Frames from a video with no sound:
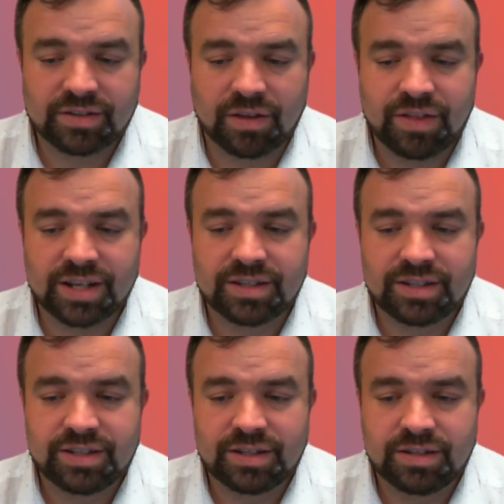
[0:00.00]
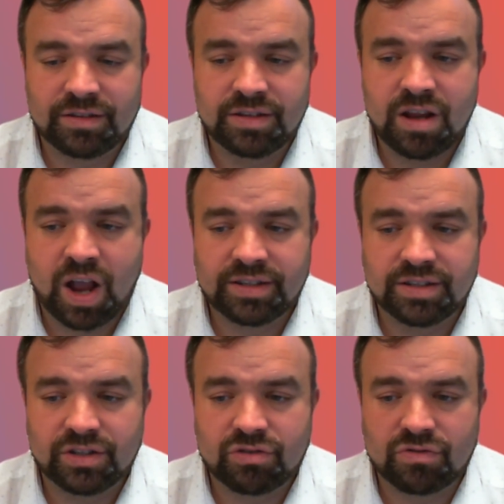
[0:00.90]
So that's
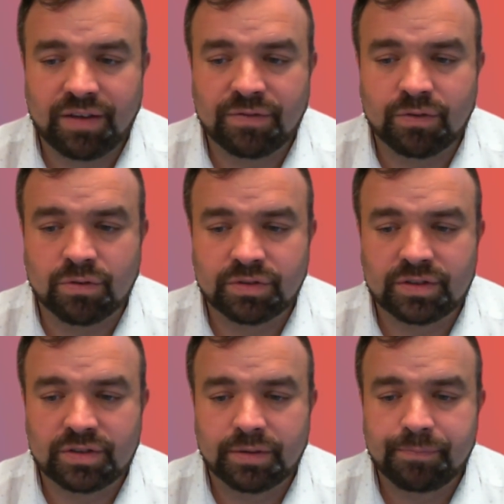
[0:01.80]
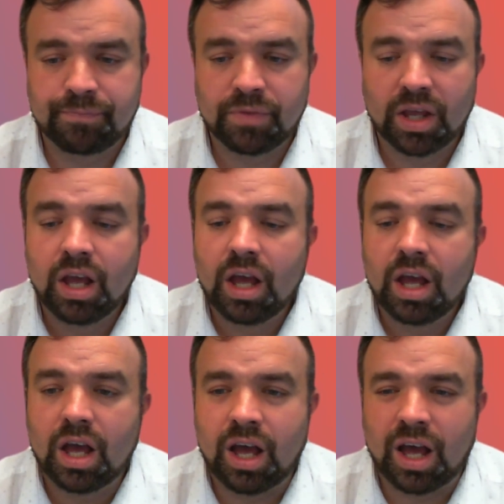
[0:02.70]
nice and straightforward.
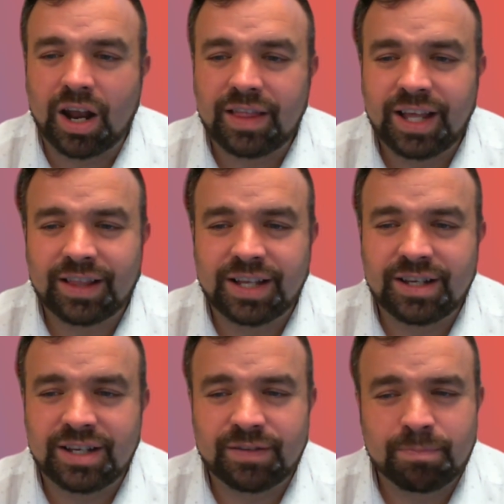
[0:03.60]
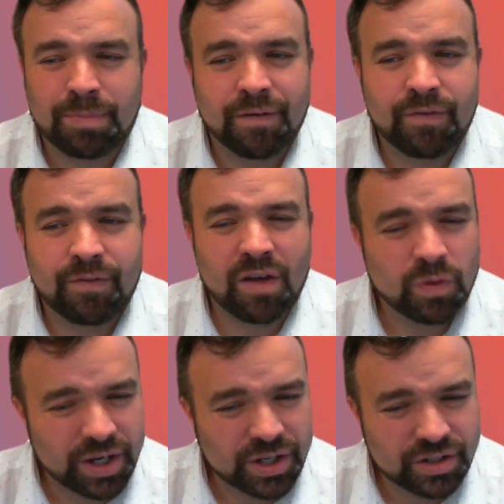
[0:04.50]
And I think they said it's about
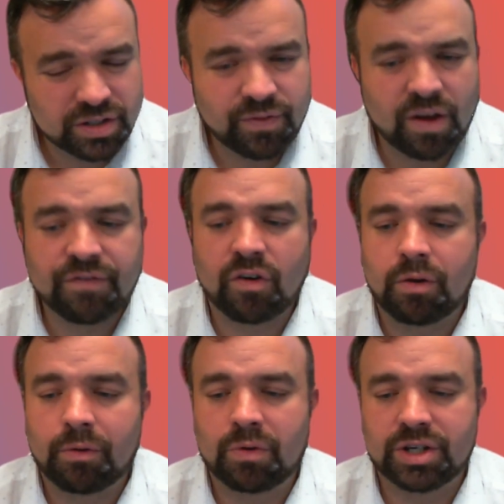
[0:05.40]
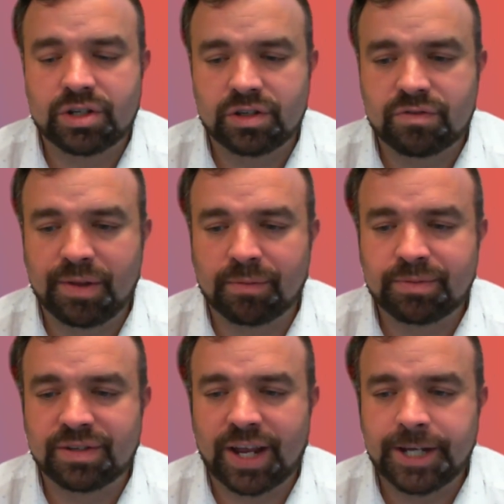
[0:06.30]
5 questions, 5 follow-up questions from the
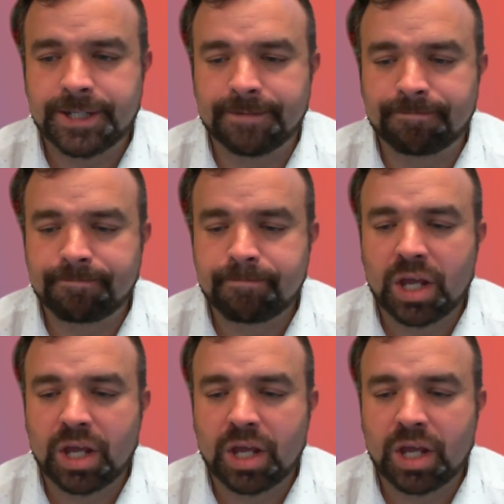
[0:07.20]
observation.